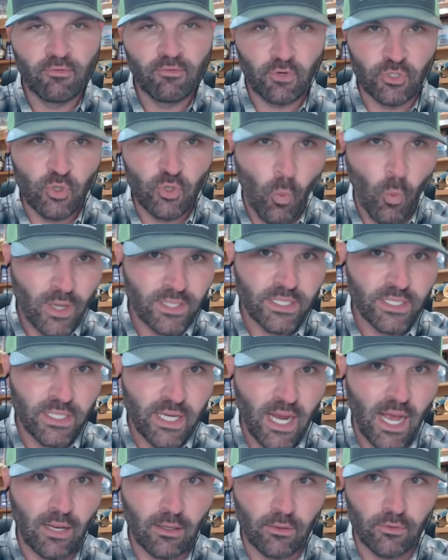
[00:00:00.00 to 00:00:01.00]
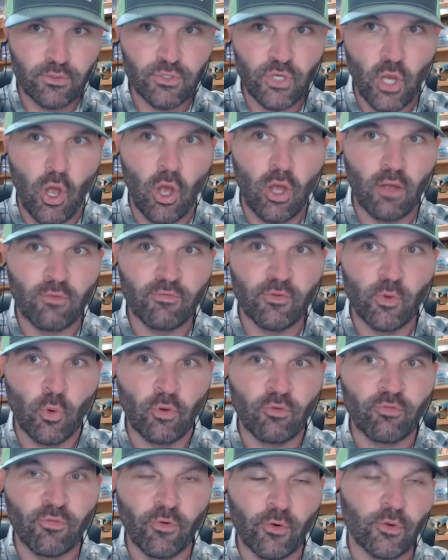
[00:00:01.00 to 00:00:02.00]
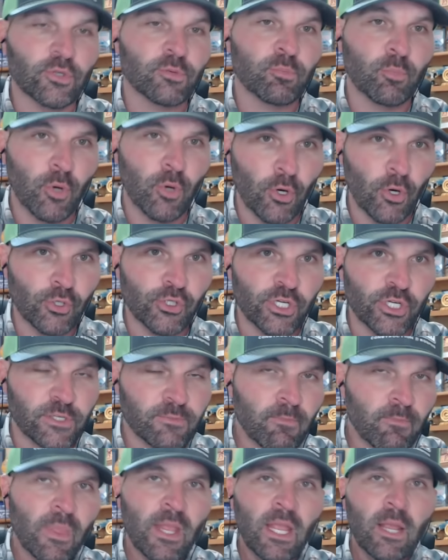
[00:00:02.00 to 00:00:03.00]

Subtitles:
for $20 off your first purchase.